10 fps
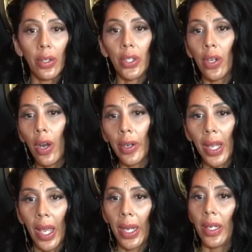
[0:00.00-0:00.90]
cigar
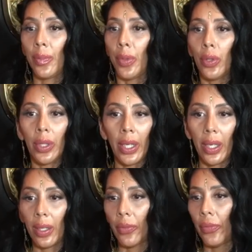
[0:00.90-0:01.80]
night,
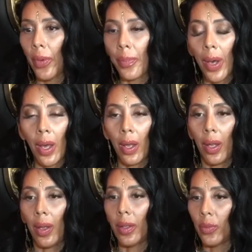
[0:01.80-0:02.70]
bowling,
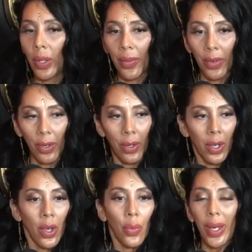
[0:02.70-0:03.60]
football, whatever,
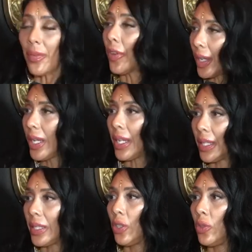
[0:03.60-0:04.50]
whatever it
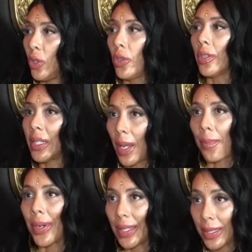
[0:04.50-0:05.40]
is, yeah. you do your
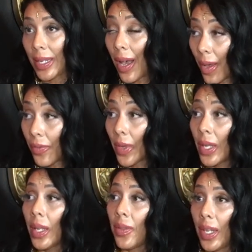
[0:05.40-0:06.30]
separate stuff.
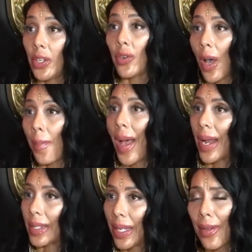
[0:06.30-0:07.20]
Yeah. Then you come
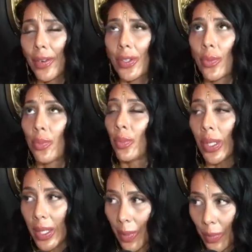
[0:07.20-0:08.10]
back together. It's
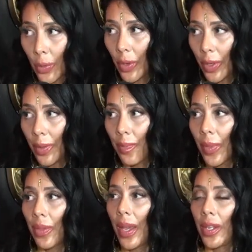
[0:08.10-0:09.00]
really important
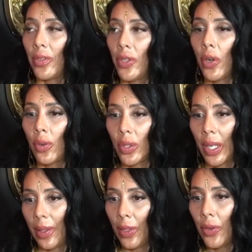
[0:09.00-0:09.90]
that you don't
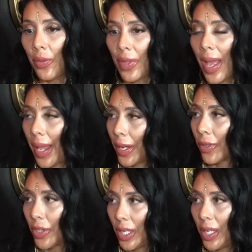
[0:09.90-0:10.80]
dilute that
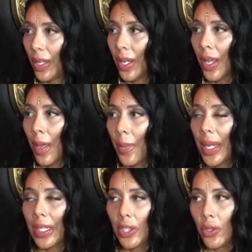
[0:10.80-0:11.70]
energy
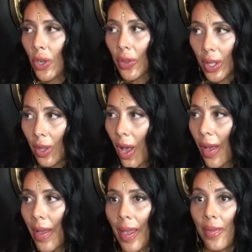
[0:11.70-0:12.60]
because you know the
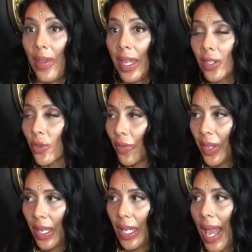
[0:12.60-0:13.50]
law of
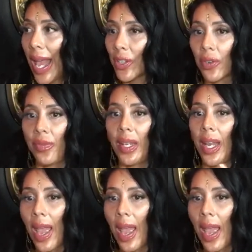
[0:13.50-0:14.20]
entropy, atrophy,